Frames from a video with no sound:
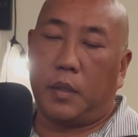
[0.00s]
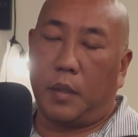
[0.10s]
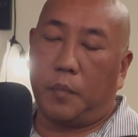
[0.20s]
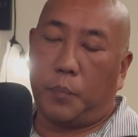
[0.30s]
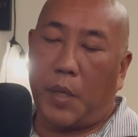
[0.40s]

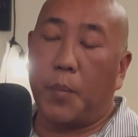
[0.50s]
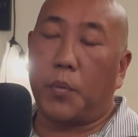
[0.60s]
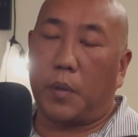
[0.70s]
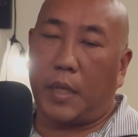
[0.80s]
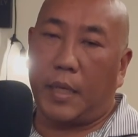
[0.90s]
the
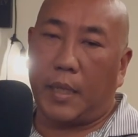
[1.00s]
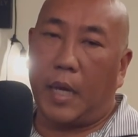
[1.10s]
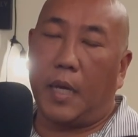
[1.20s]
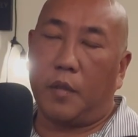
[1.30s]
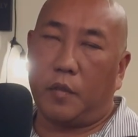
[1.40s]
paperwork I
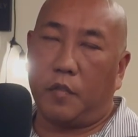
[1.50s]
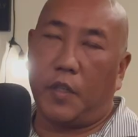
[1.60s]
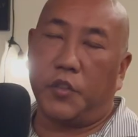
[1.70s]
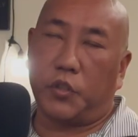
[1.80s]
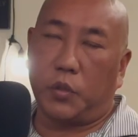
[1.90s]
got
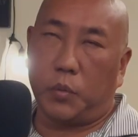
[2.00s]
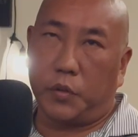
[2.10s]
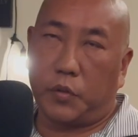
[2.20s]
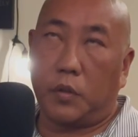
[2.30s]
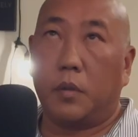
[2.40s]
eventually
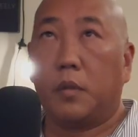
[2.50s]
was